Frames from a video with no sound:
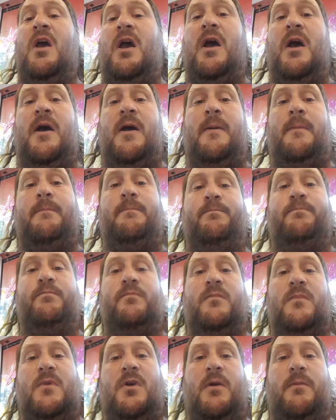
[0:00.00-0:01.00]
Um,
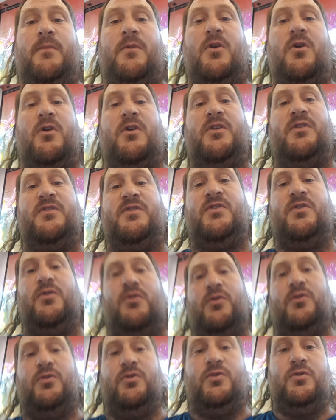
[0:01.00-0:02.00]
I'm going
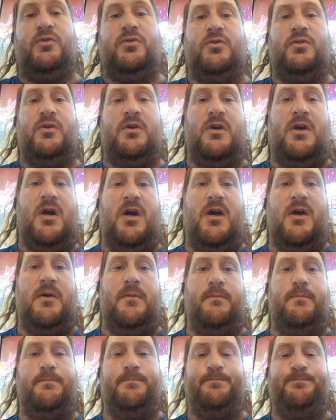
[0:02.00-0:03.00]
to
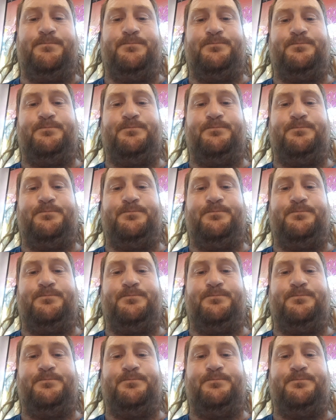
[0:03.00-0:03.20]
um,